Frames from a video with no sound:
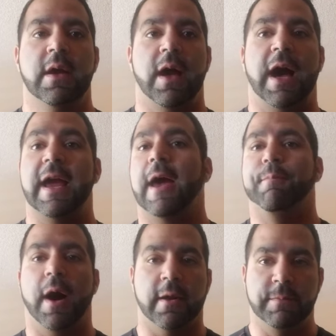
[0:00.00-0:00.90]
I had
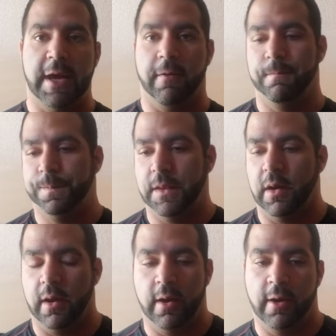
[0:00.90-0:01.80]
bottomed out.
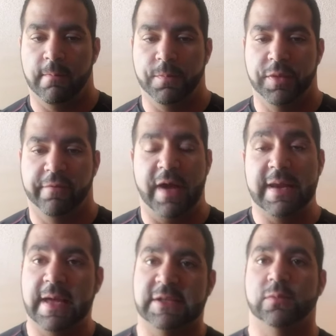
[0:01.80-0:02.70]
Um, the
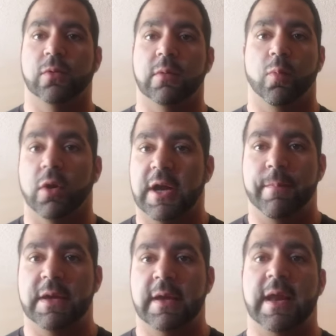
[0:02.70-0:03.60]
finances were, weren't
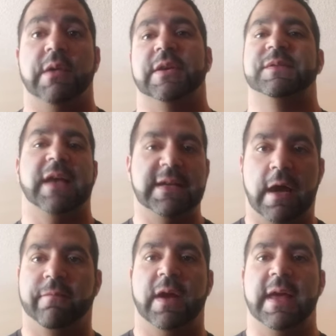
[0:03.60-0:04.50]
coming in. I was upside
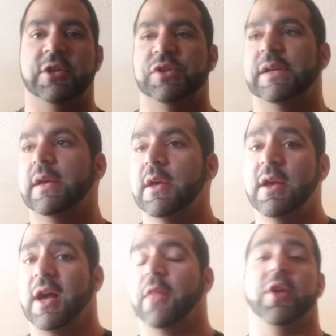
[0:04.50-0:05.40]
down financially.
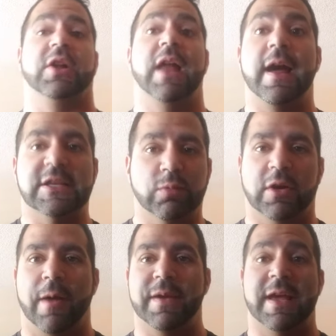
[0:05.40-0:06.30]
Uh, the clients weren't
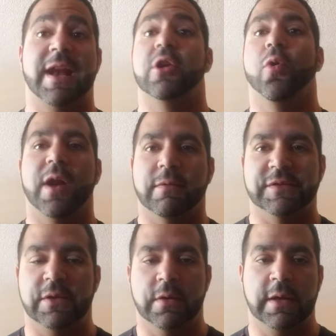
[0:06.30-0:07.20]
coming in. I didn't know what I was
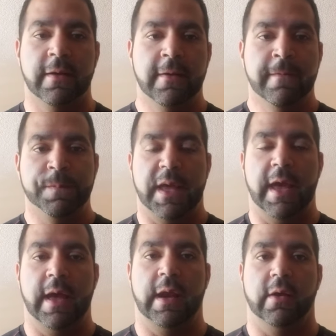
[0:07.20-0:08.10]
doing.
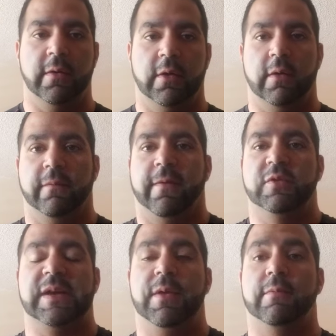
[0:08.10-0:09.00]
And from
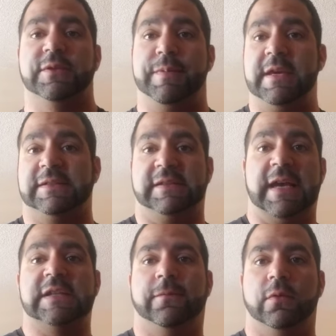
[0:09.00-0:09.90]
someone that was being
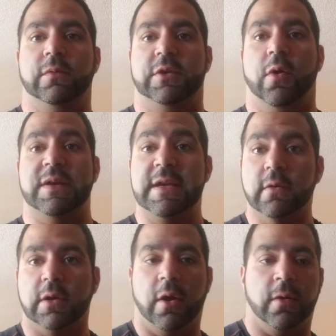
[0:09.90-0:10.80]
successful, you know, a year
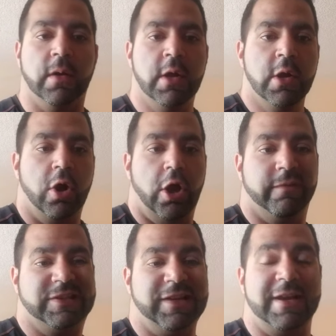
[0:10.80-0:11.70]
ago, all of
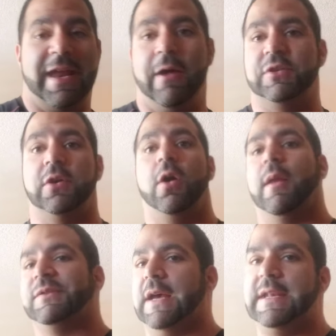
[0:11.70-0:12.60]
a sudden now it's all
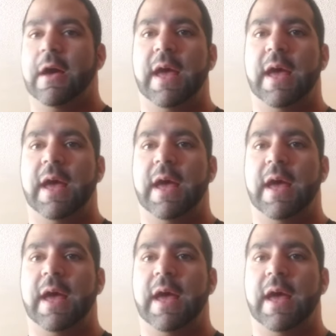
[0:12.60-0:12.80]
upside down.